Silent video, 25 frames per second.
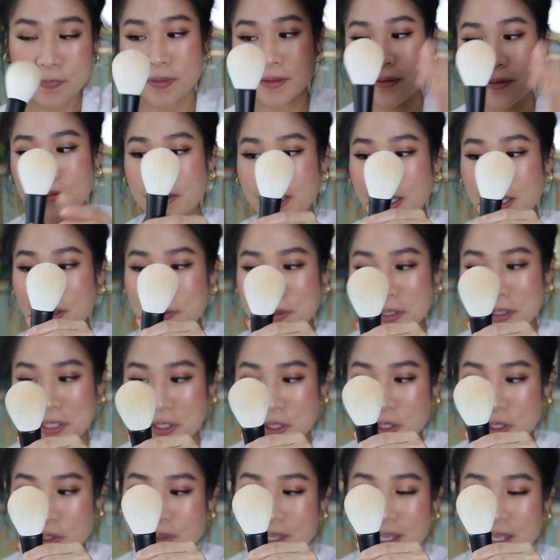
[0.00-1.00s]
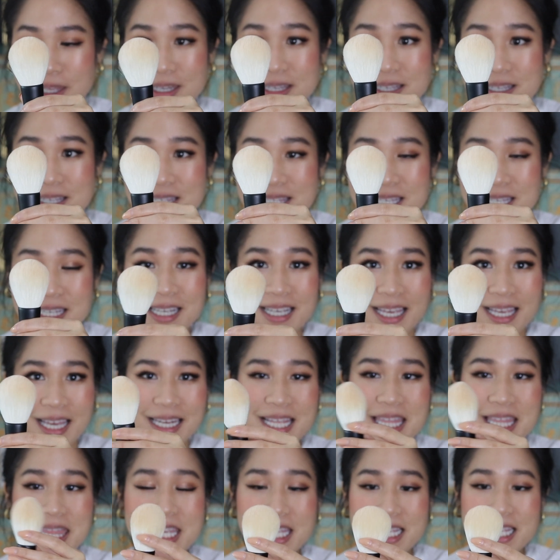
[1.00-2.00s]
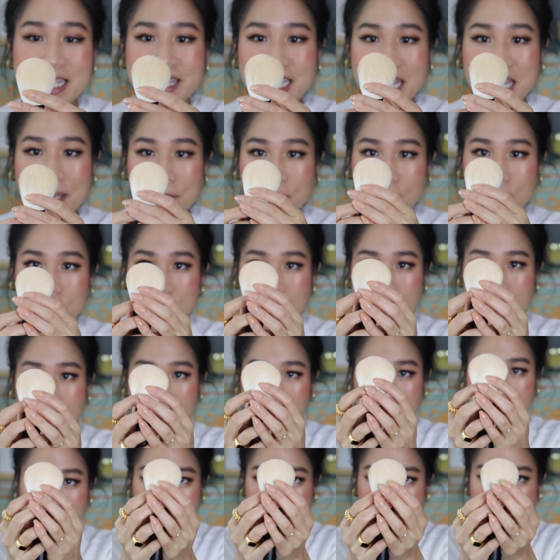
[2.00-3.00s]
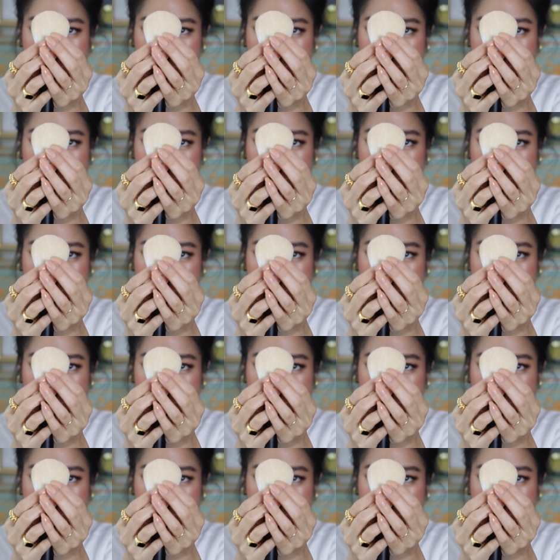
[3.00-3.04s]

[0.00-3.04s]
Look how cute that is. And I think as time goes on,